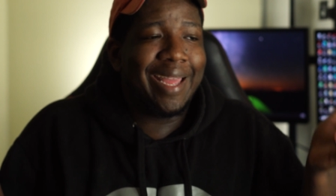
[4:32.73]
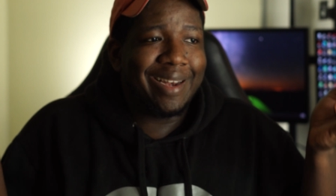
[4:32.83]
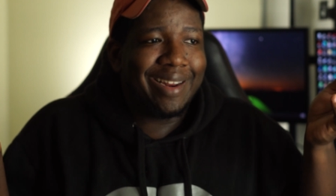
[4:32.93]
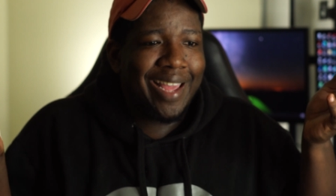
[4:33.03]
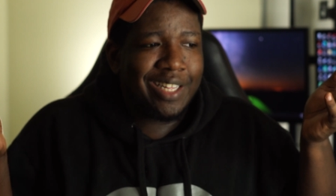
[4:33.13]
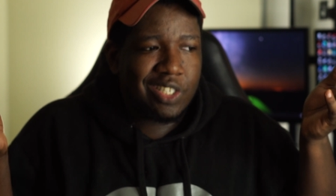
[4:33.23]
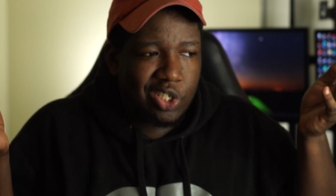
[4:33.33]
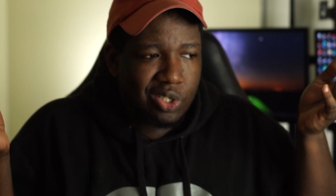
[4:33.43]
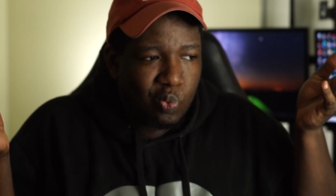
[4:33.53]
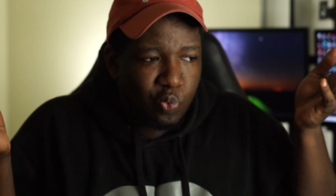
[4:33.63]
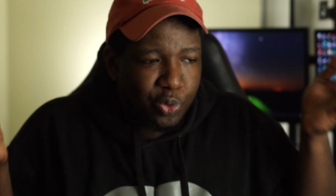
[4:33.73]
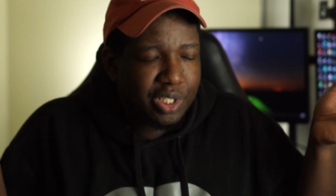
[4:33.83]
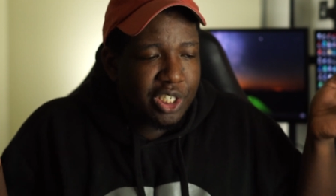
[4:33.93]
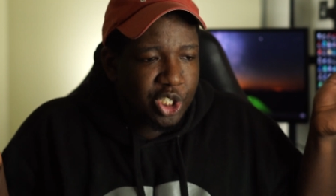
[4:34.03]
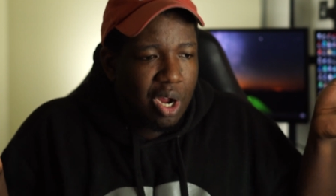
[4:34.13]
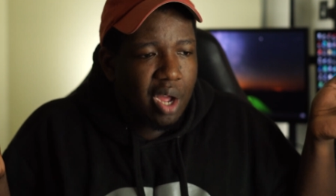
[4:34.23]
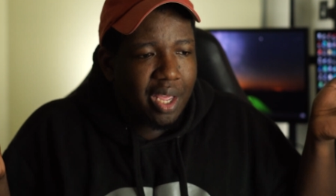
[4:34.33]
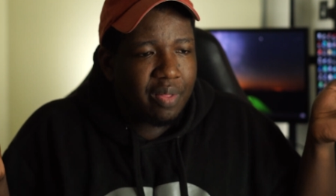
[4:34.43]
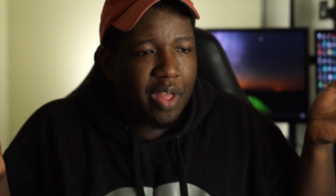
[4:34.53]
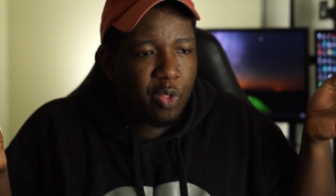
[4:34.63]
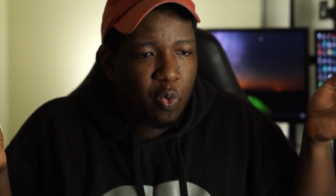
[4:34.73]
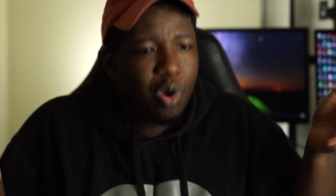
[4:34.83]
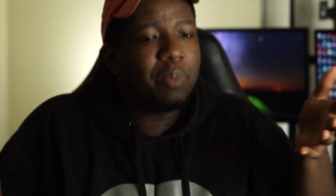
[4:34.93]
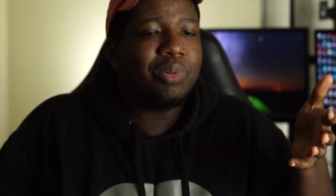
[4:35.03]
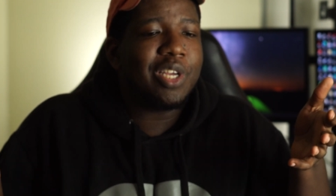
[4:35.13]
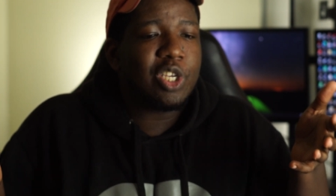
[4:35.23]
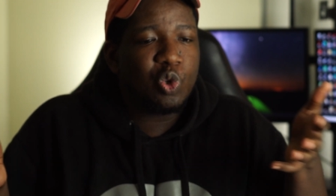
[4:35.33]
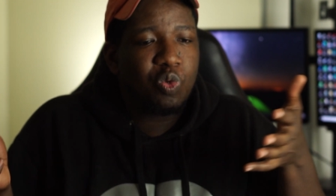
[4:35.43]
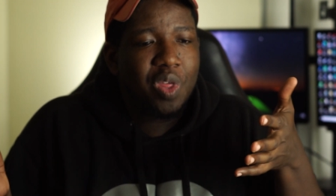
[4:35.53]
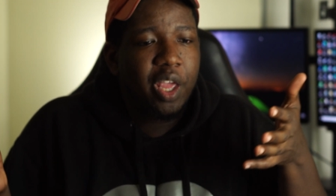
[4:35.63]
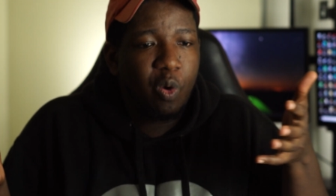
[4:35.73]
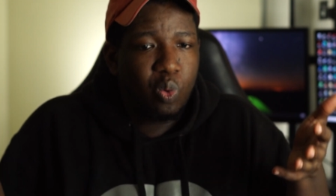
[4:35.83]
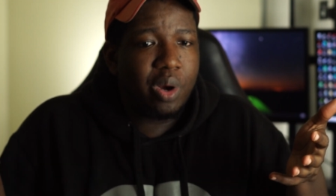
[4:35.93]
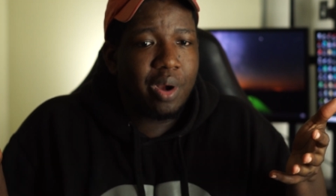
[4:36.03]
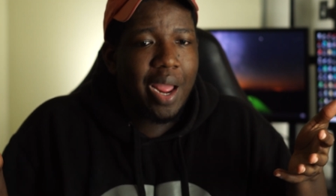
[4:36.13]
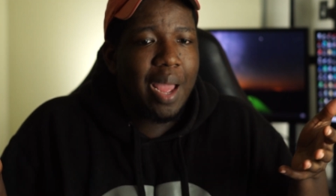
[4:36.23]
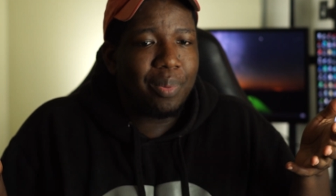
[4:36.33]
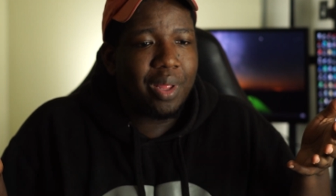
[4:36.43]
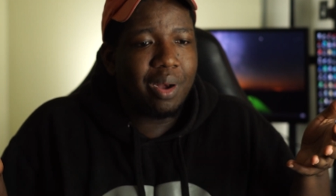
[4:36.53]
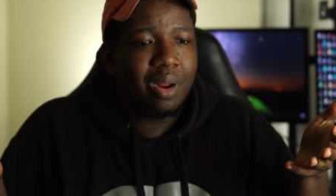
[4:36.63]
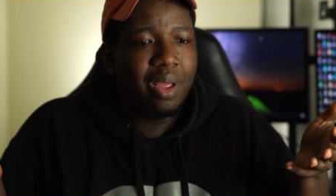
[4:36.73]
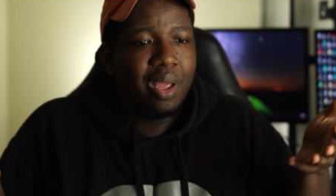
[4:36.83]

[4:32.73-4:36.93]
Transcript: and it's really shocking that the one place you think it wouldn't happen,